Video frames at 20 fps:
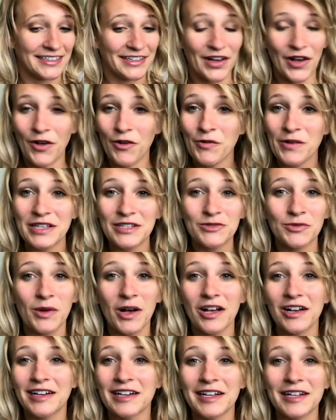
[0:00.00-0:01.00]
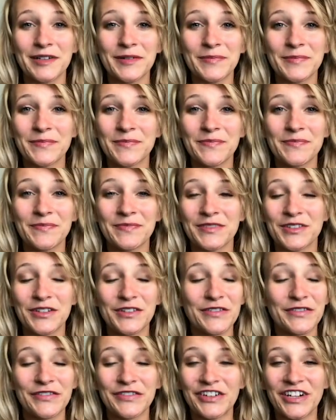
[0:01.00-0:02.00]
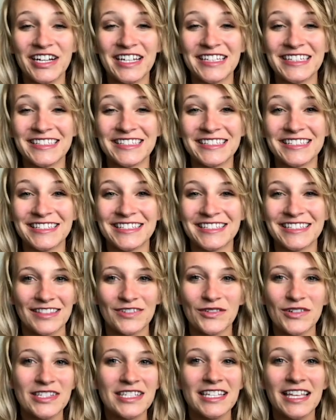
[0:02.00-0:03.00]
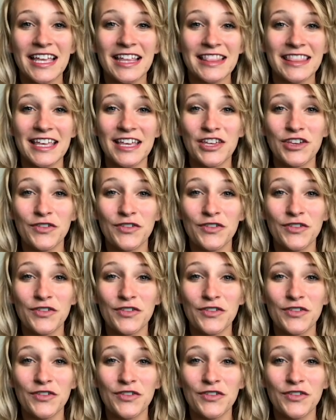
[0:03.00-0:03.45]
Always welcome new friends. Once again, thank